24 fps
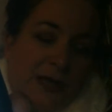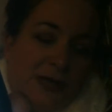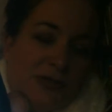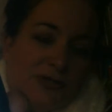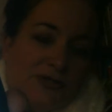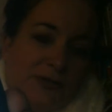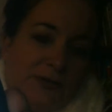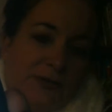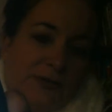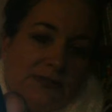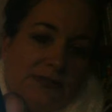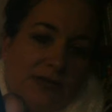
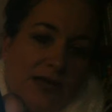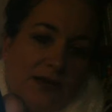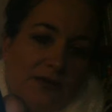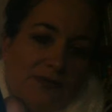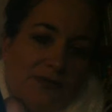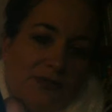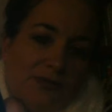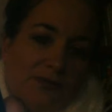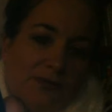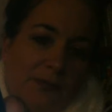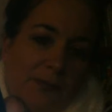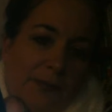So it tells
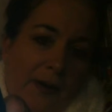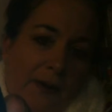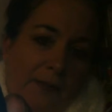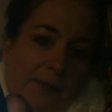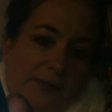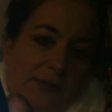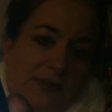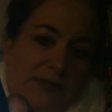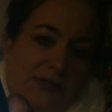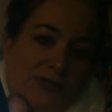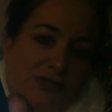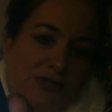you the
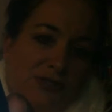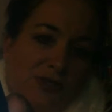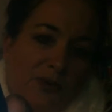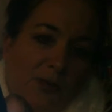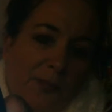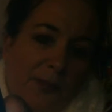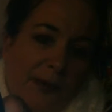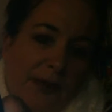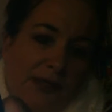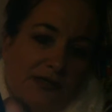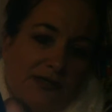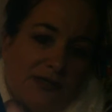publish new
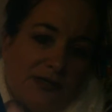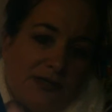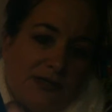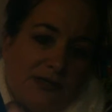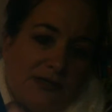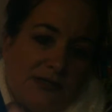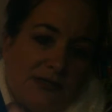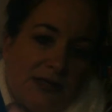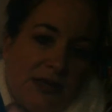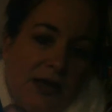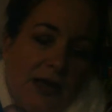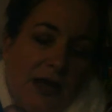
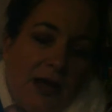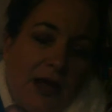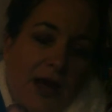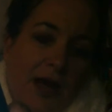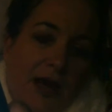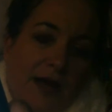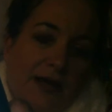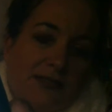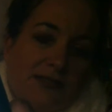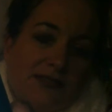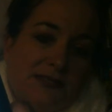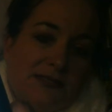pages,
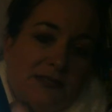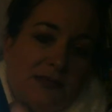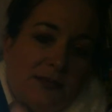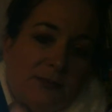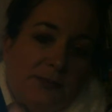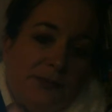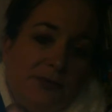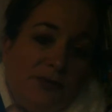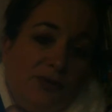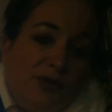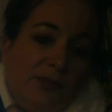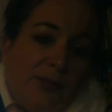
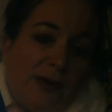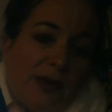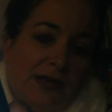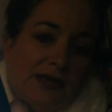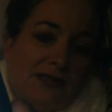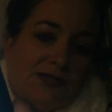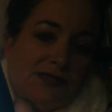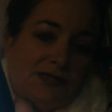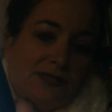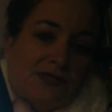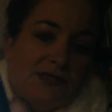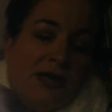unzip new
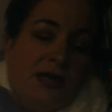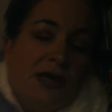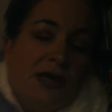pages.